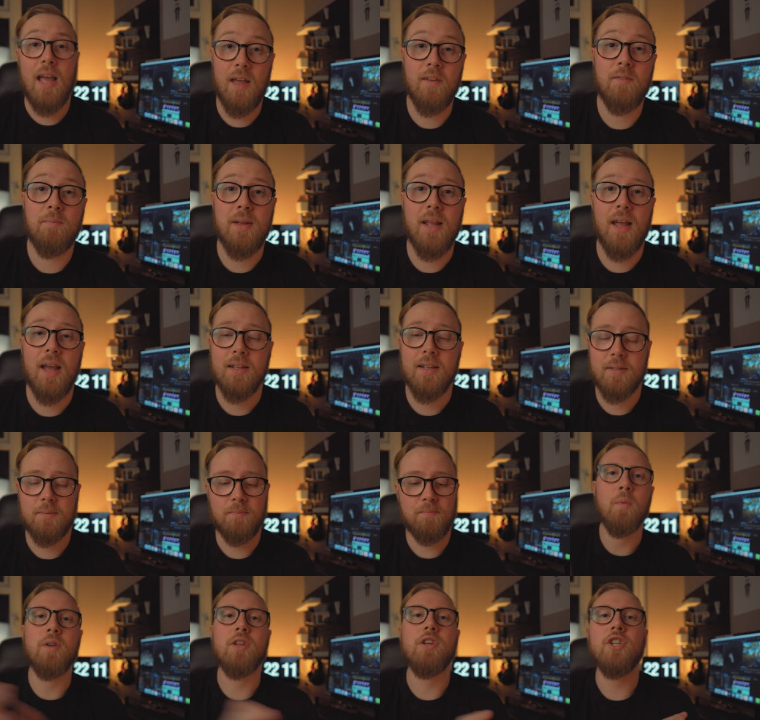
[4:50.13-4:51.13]
FPS.
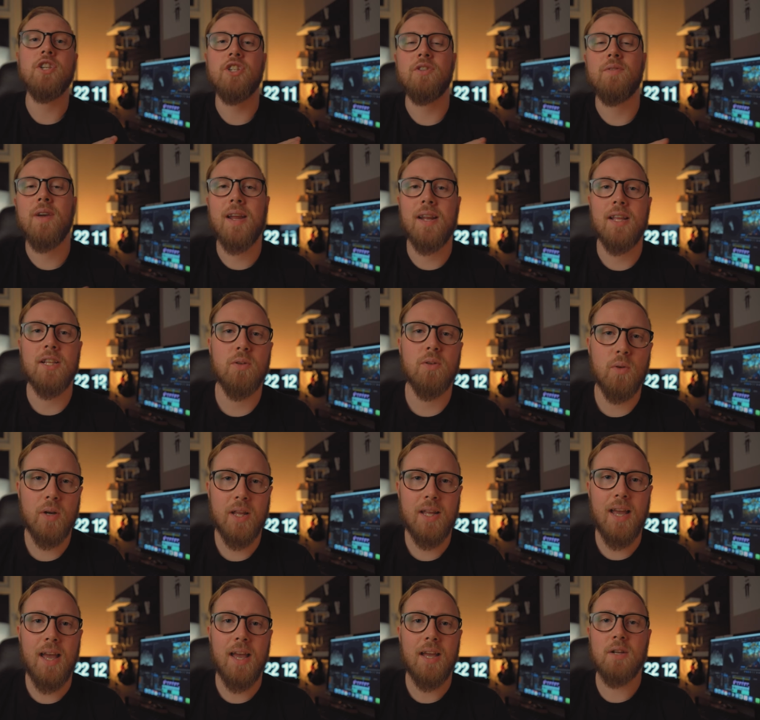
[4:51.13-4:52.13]
When you shoot any
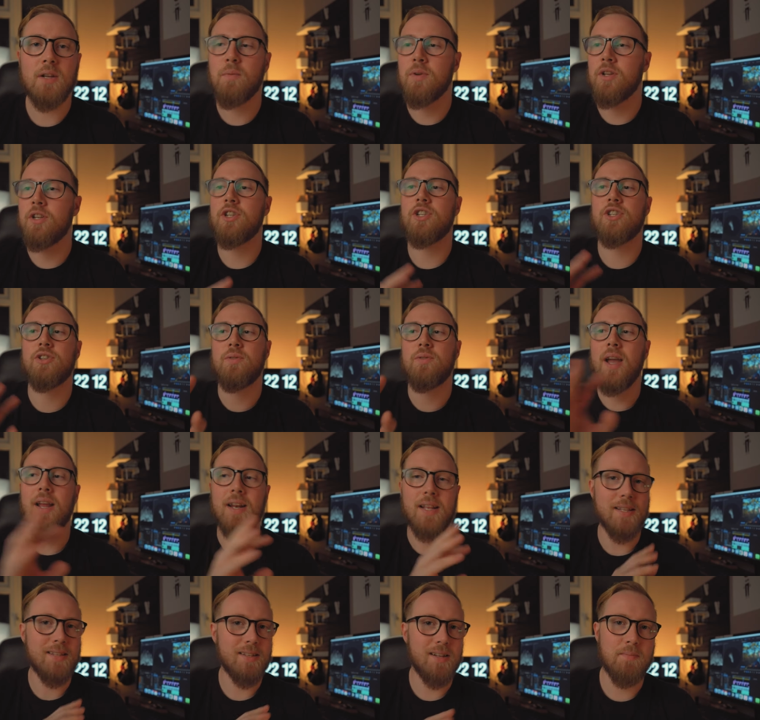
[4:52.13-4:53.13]
talking head, when you shoot
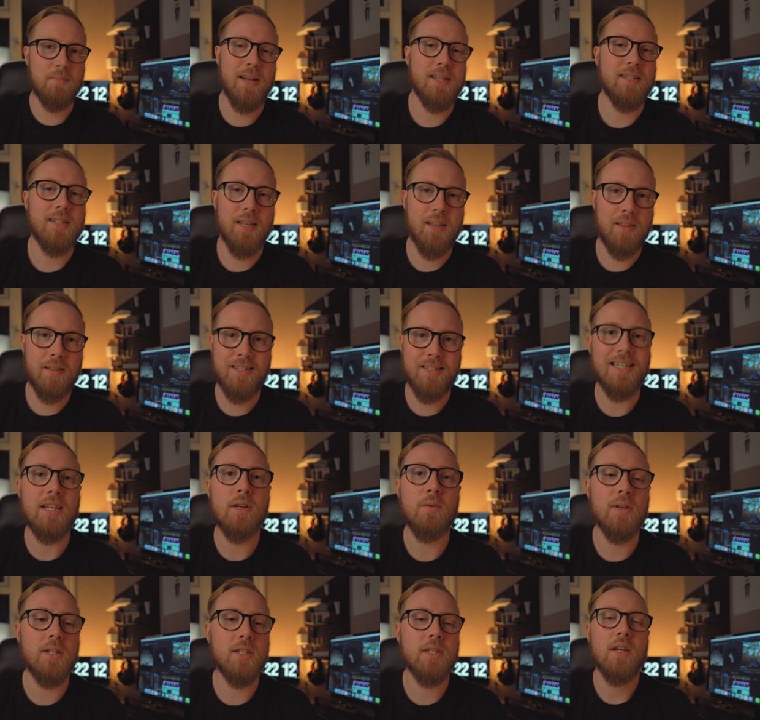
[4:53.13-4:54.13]
any cinematic
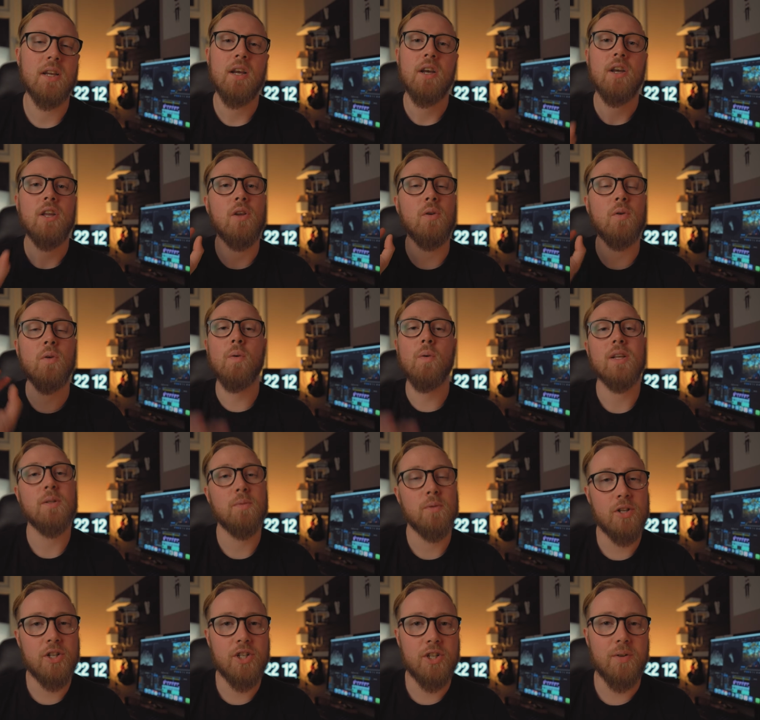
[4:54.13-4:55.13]
sequence, you always
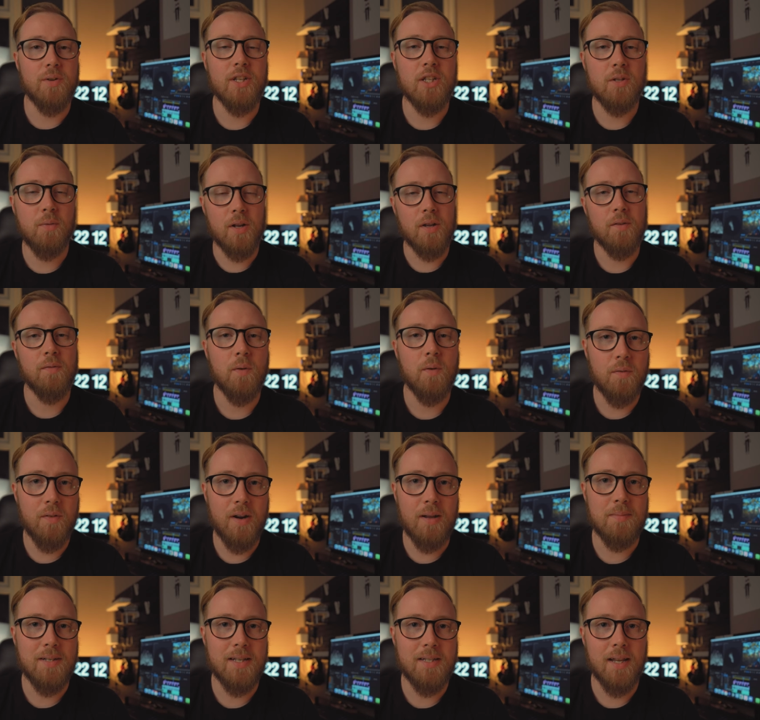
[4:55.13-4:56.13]
want to shoot in 24
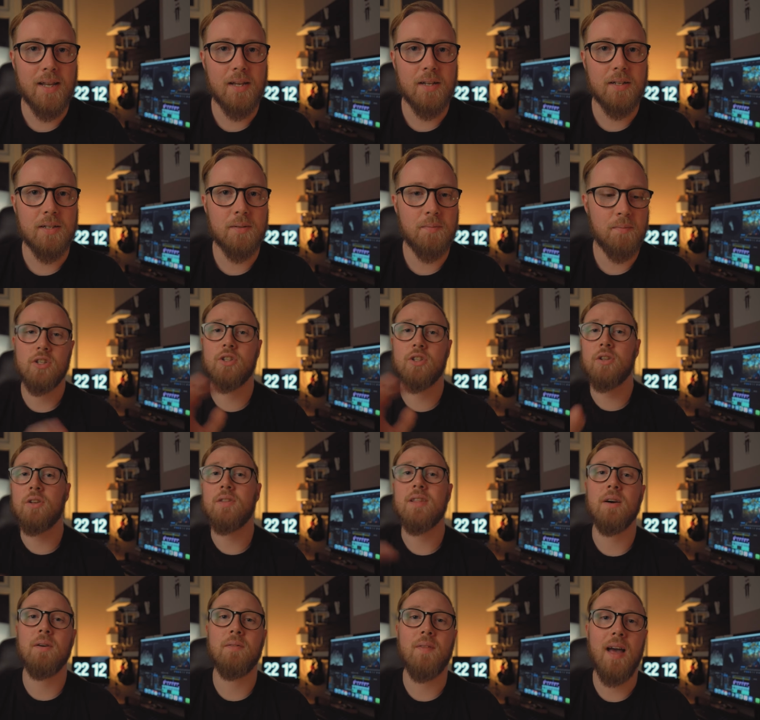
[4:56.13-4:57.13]
frames a second. To do
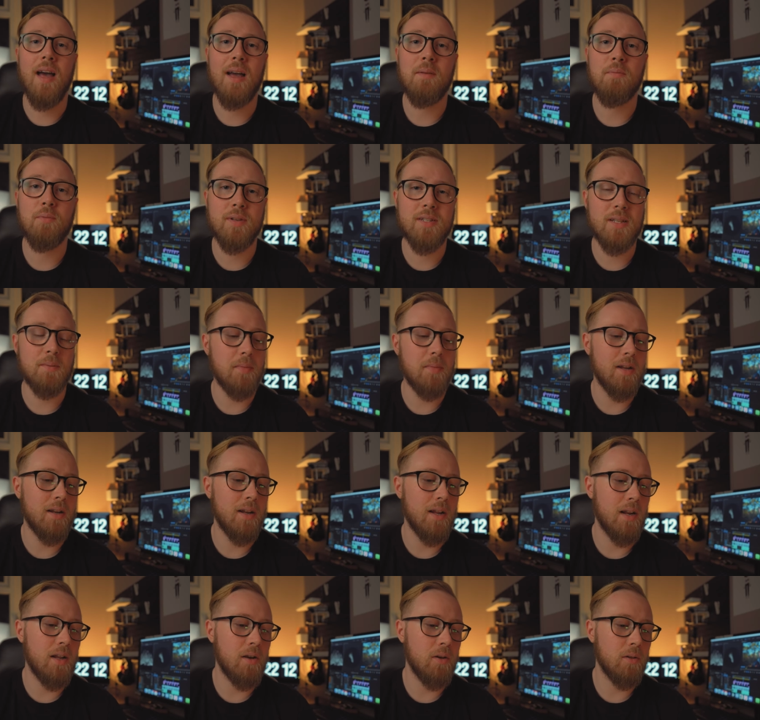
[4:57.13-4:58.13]
that on the app, we're simply going
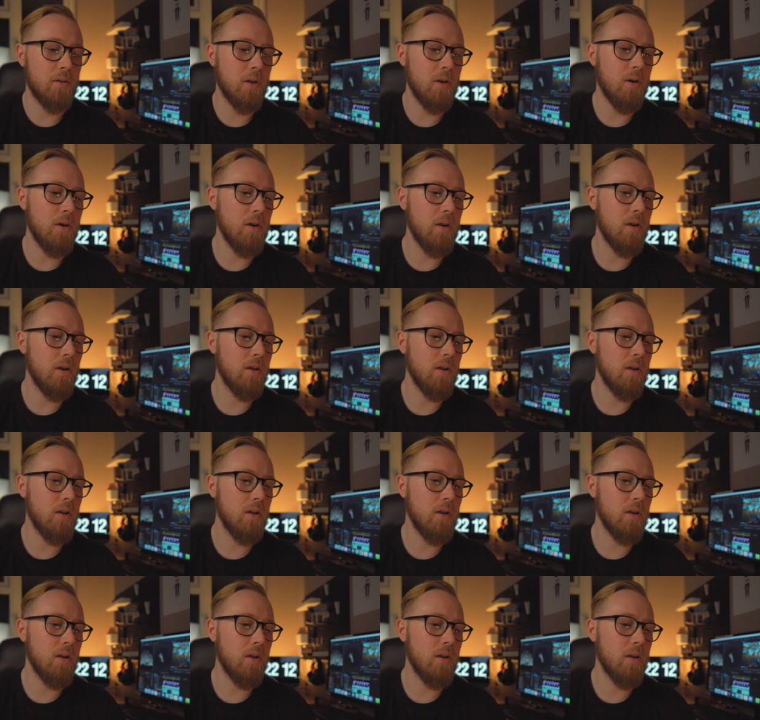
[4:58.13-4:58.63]
to click on the cog,